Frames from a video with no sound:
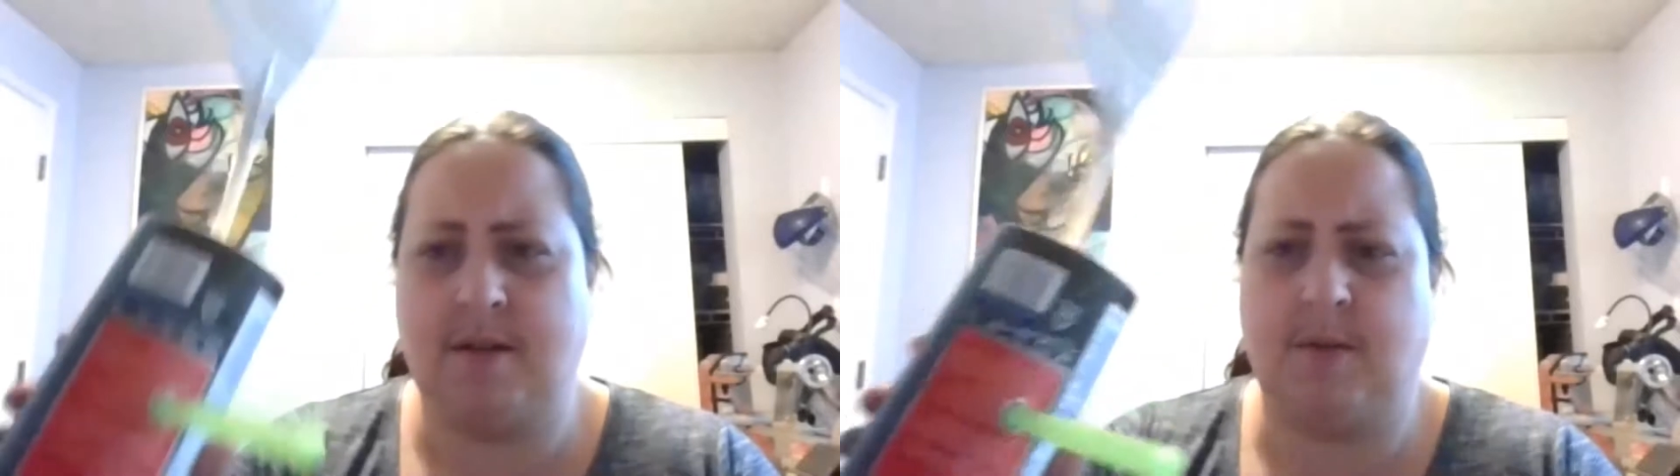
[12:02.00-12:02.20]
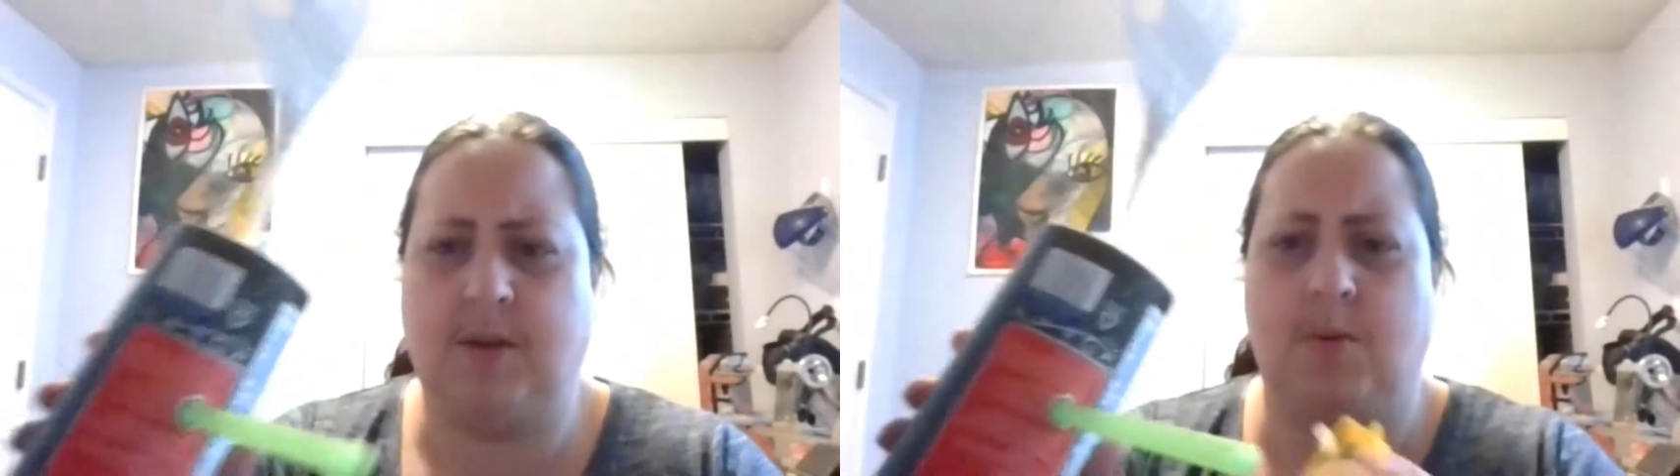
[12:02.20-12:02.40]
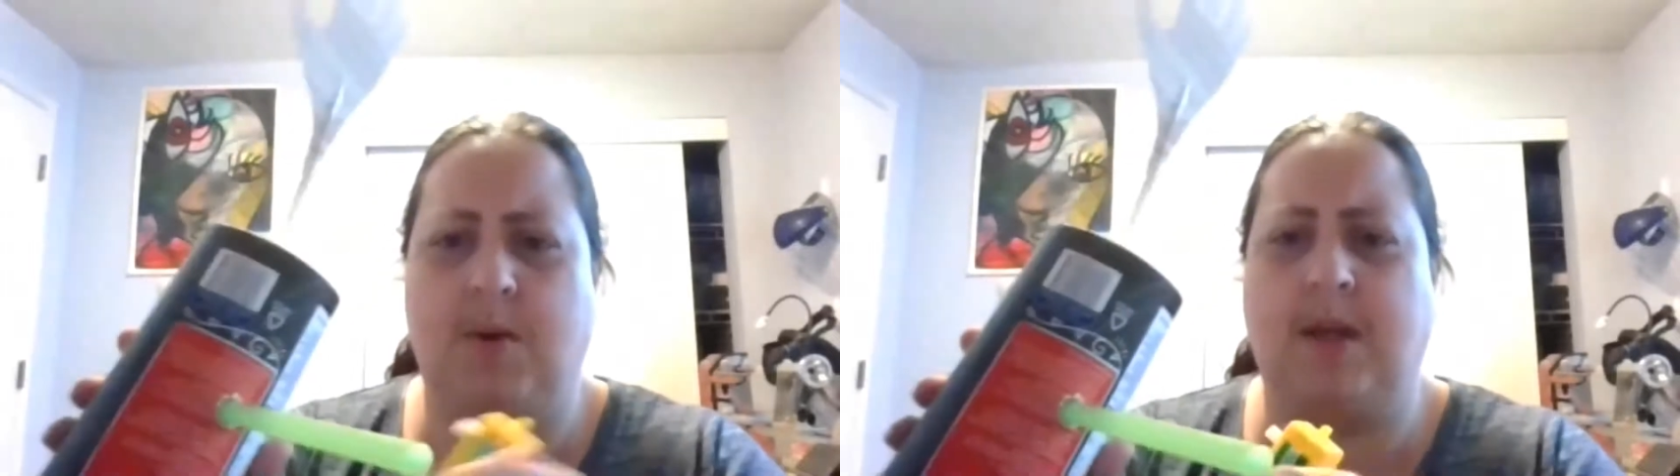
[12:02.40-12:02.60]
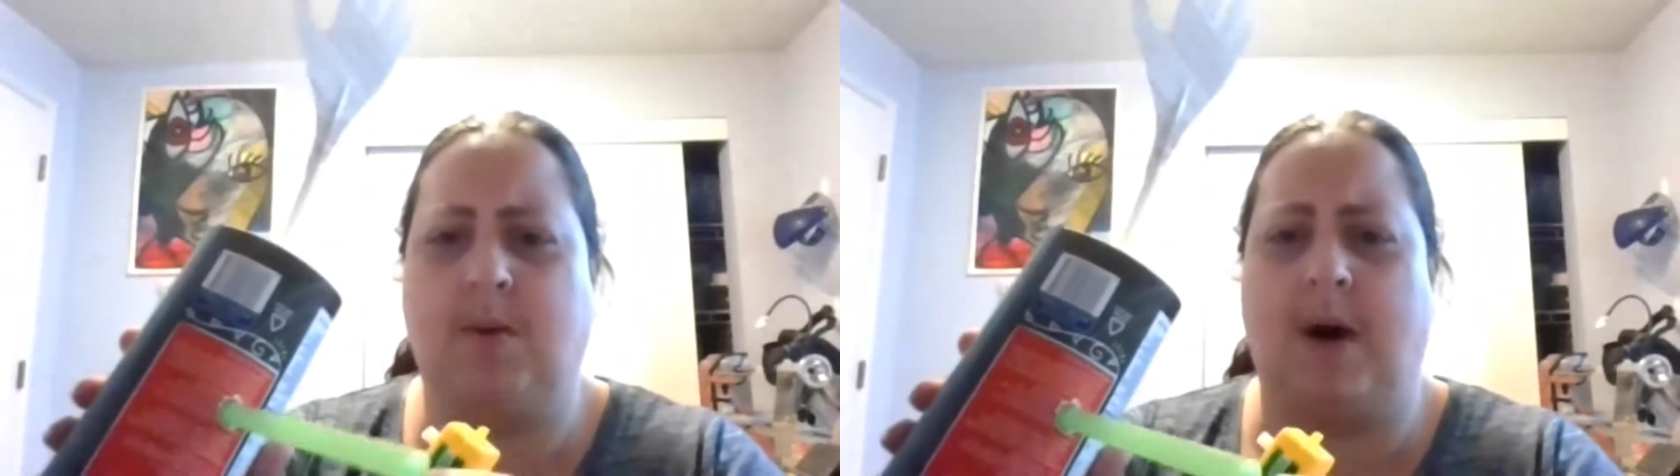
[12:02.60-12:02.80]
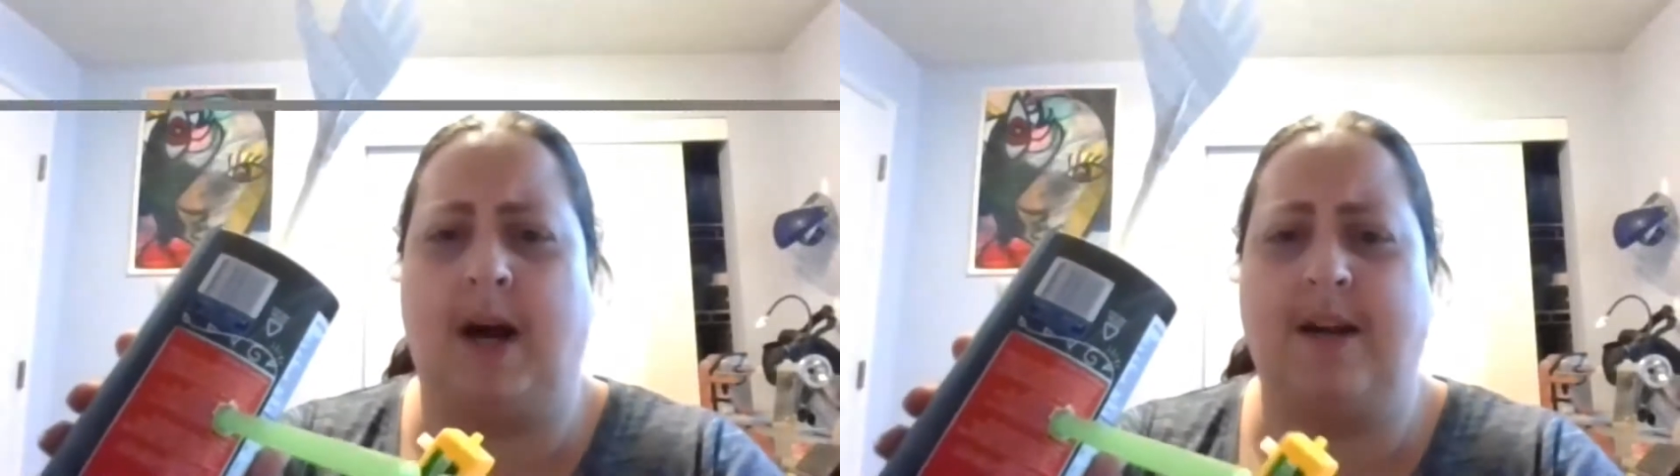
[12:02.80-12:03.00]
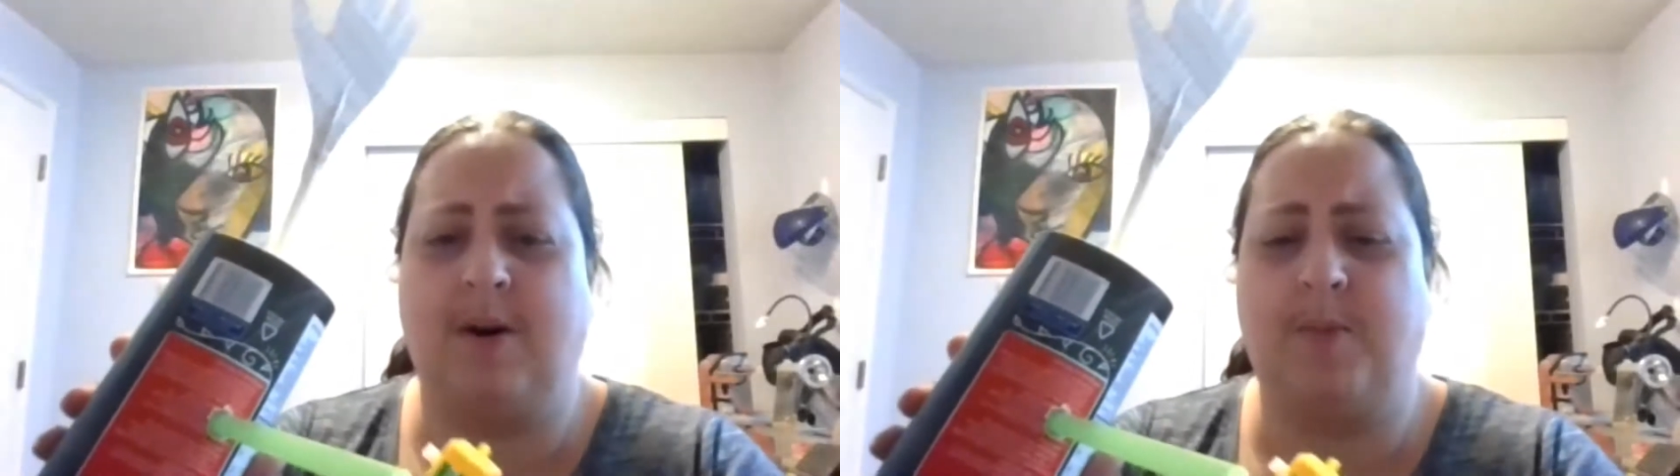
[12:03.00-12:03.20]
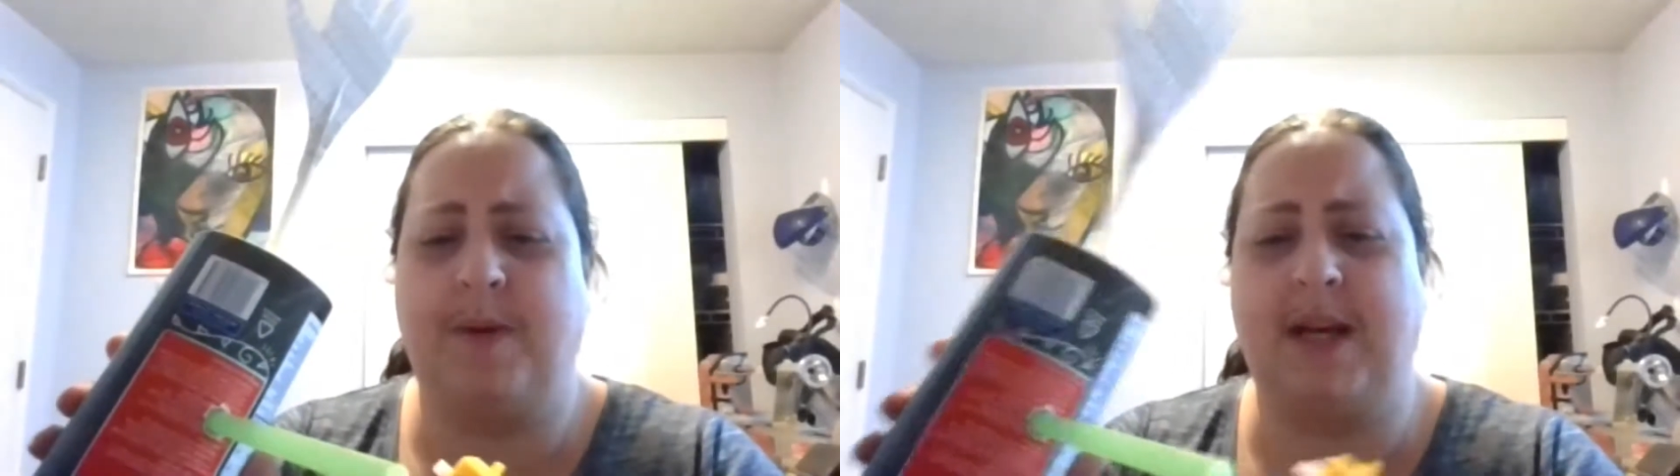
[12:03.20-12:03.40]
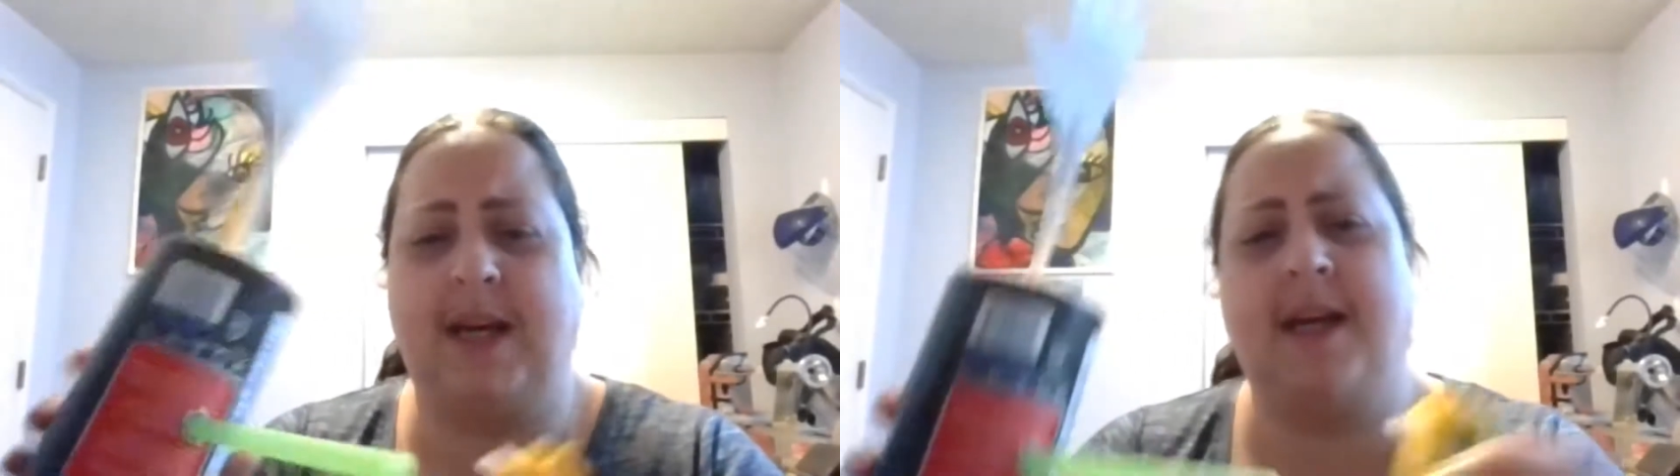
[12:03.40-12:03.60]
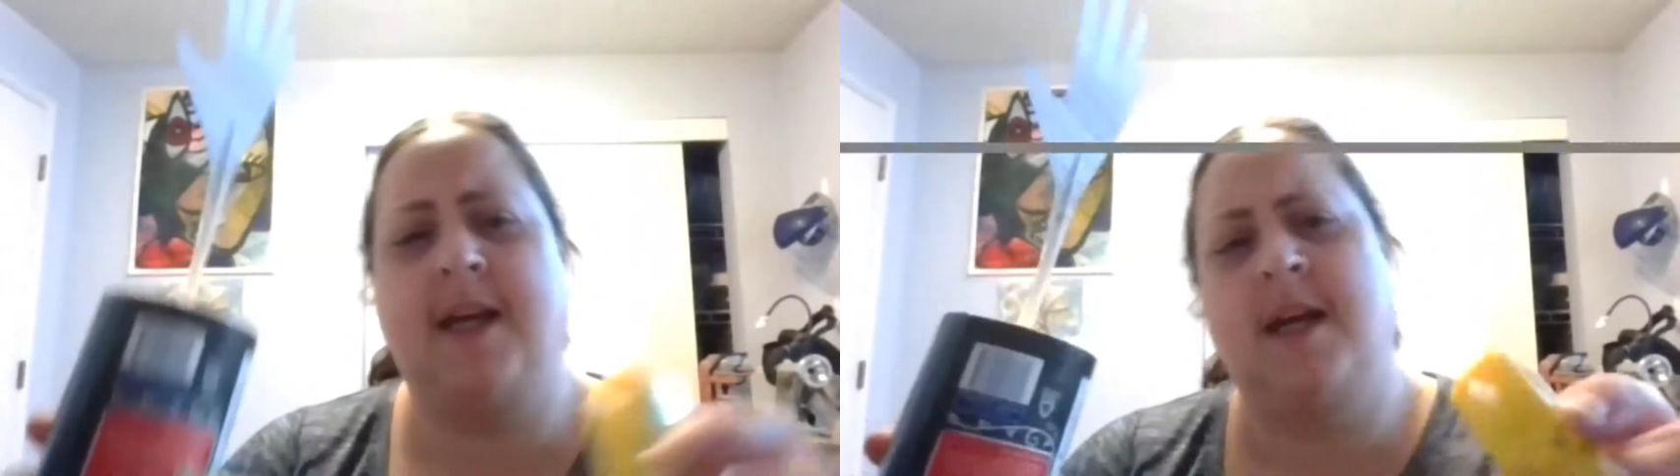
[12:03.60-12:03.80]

with a really wide opening